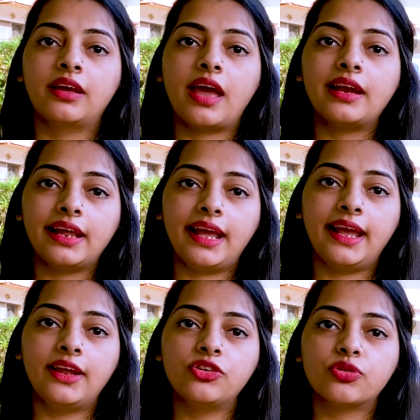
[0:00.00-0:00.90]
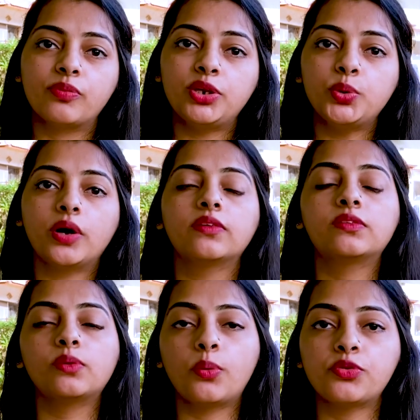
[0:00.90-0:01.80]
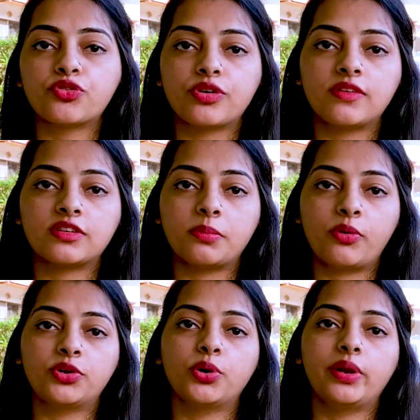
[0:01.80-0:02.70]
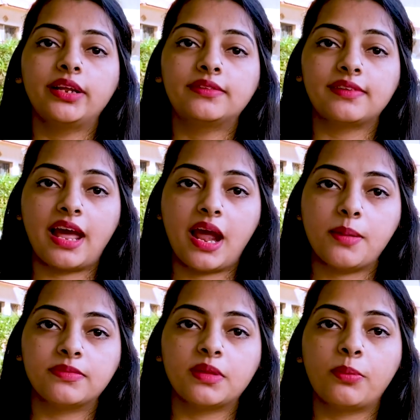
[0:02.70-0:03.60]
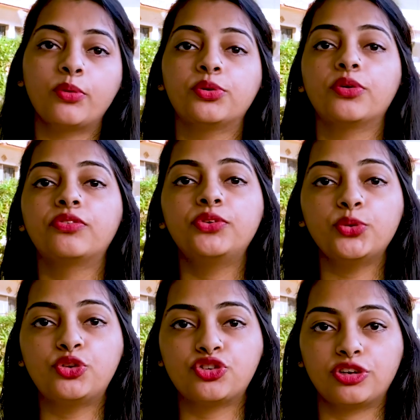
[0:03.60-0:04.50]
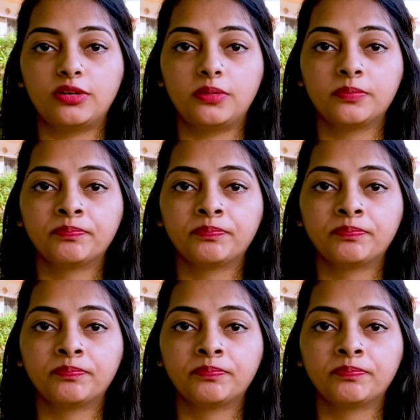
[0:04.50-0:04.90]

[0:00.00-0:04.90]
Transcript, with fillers: an age when you are so stressed about your exams, about your future,